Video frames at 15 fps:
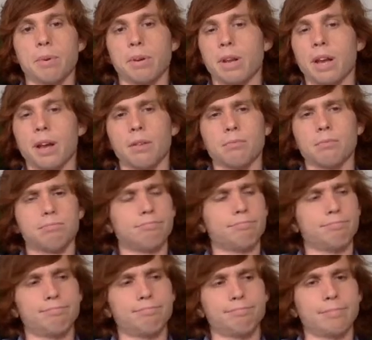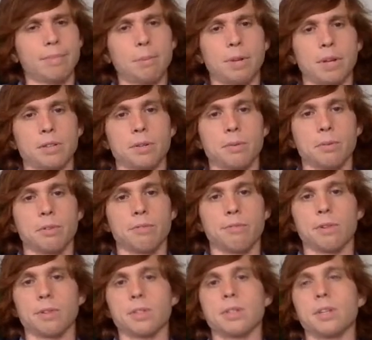out. I'm not sure when the
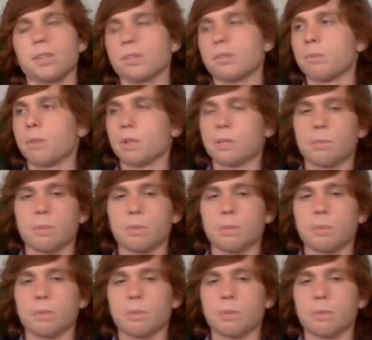first edition was,